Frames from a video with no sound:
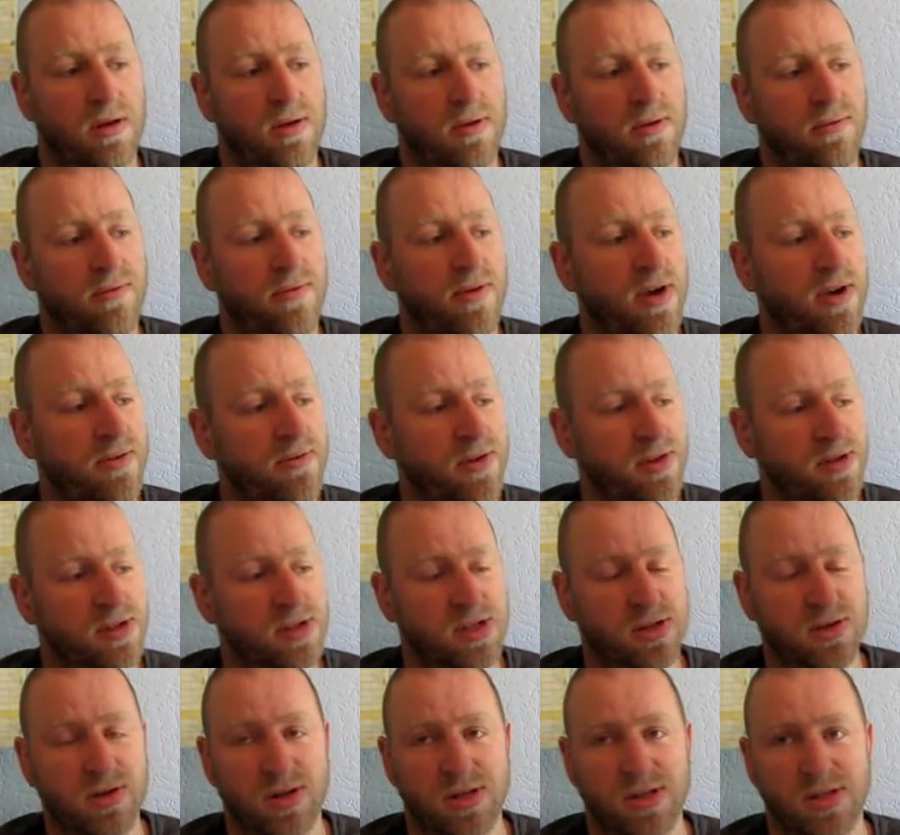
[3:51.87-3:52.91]
5 liters
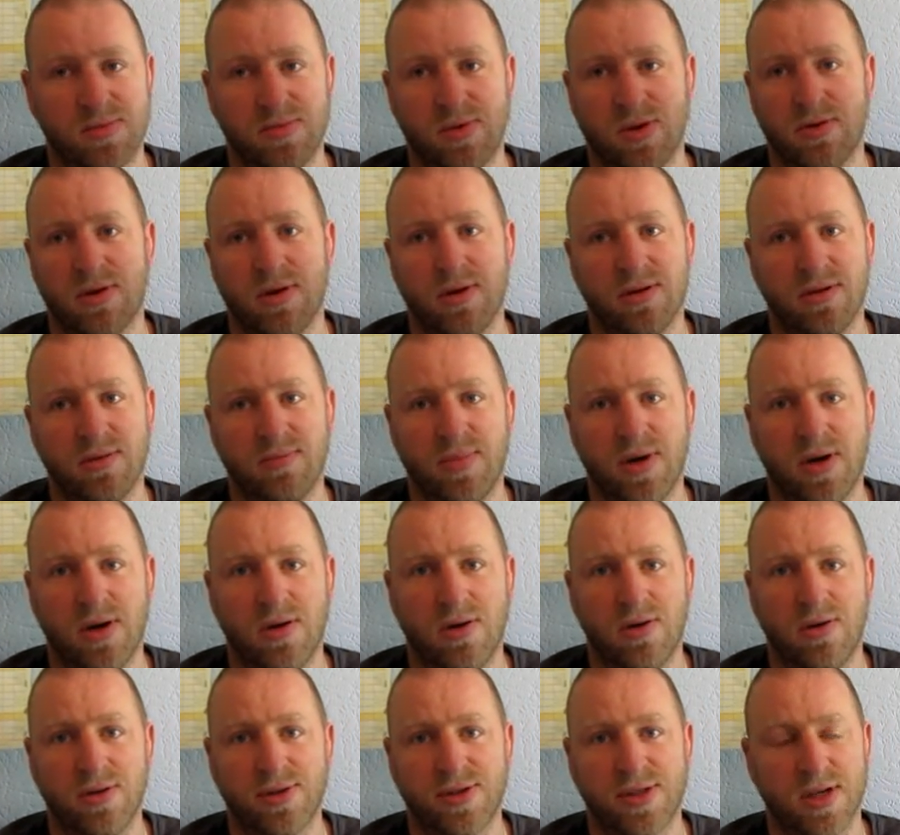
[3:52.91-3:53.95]
costs me around
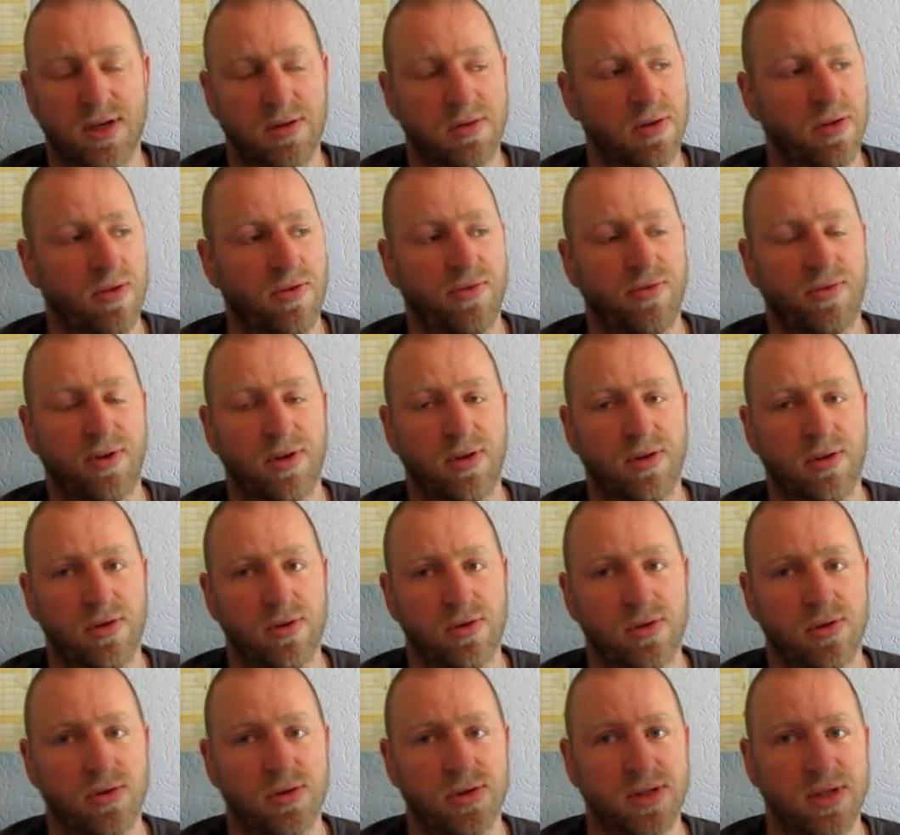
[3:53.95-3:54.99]
about
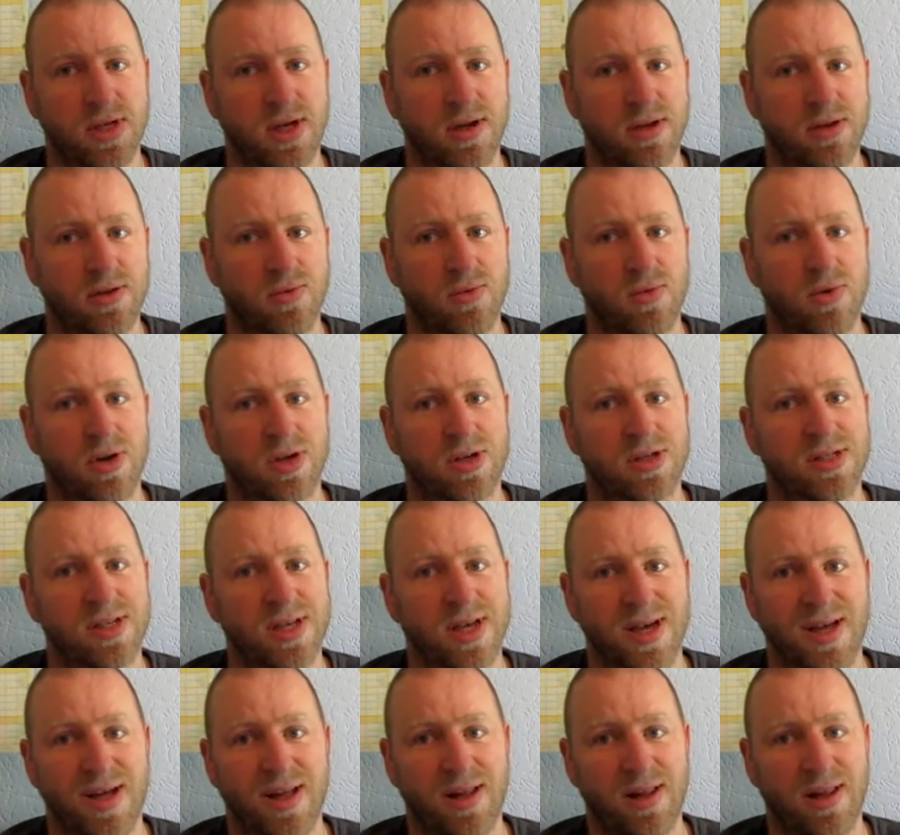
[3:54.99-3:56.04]
€3 and it works
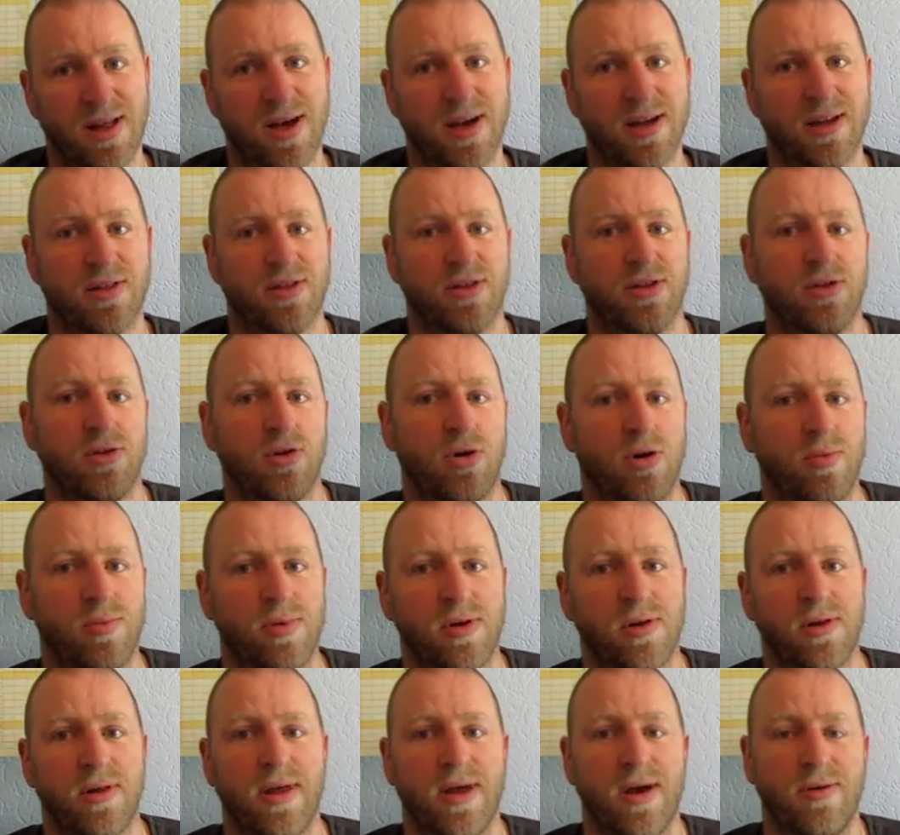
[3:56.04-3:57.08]
like the
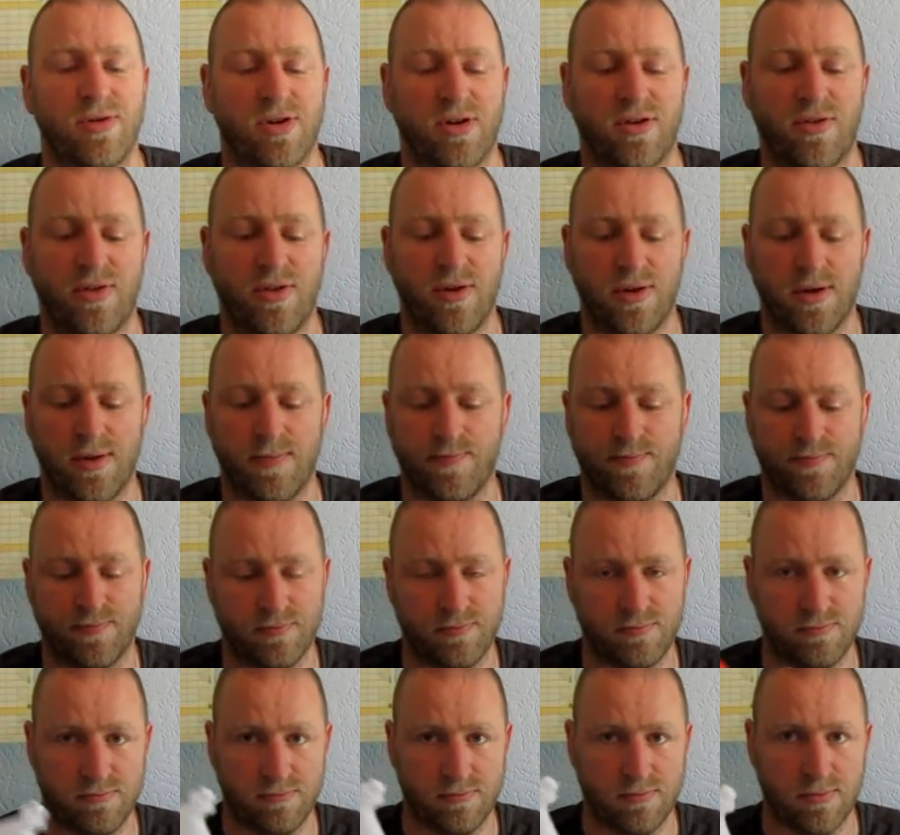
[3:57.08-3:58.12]
normal airbrush thinner.
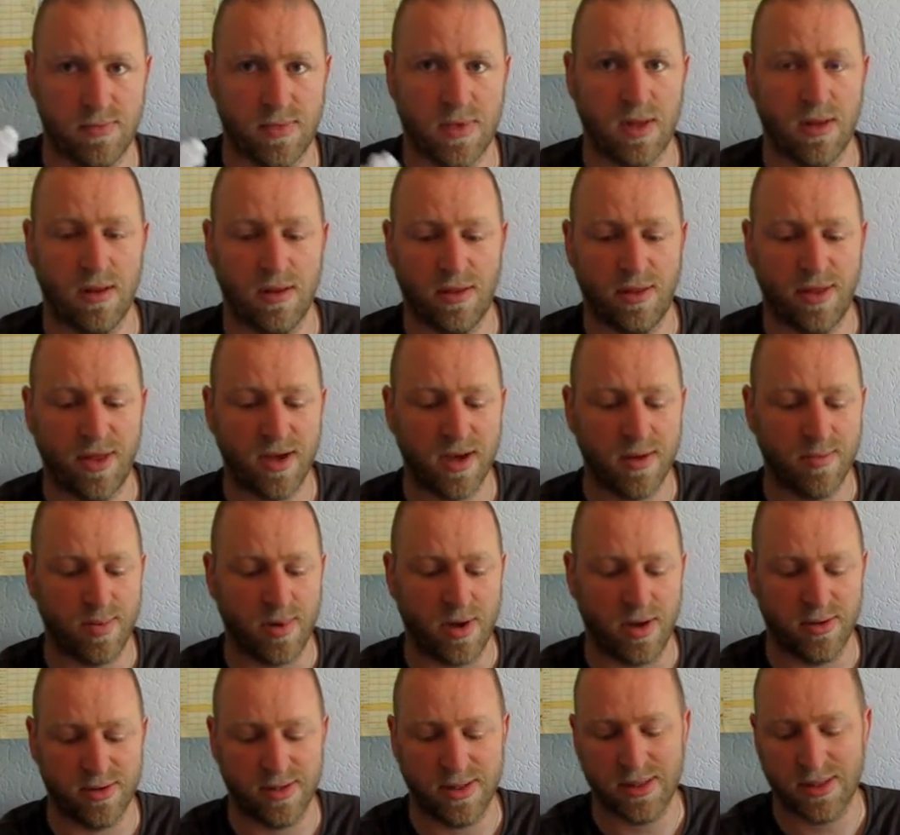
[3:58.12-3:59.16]
Think
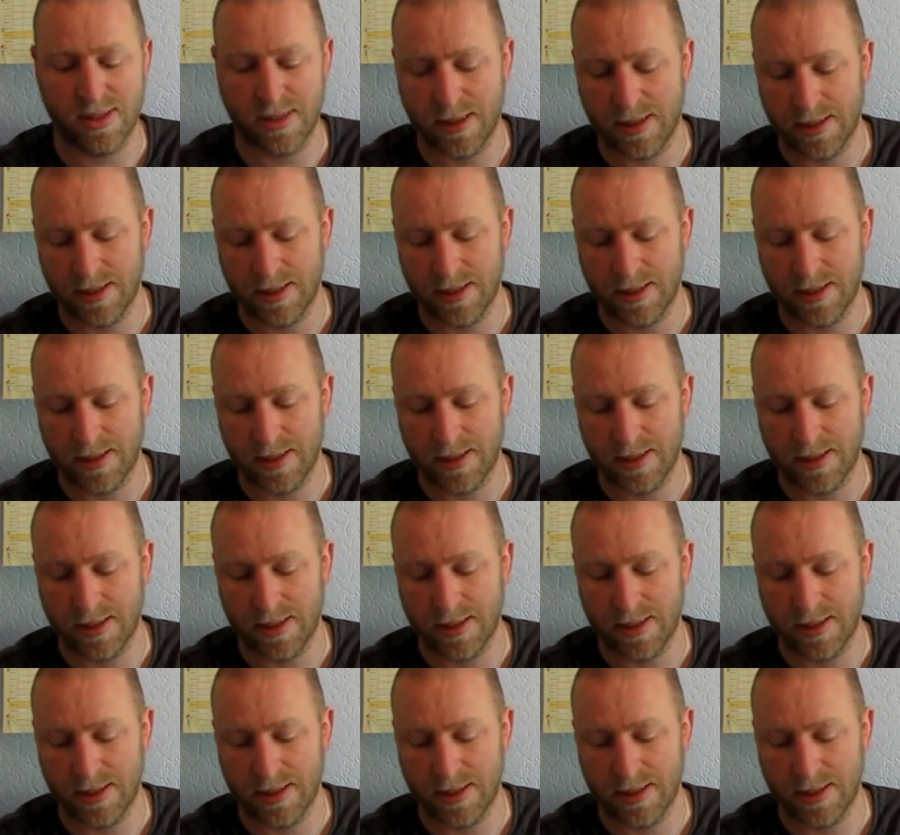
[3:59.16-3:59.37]
about it.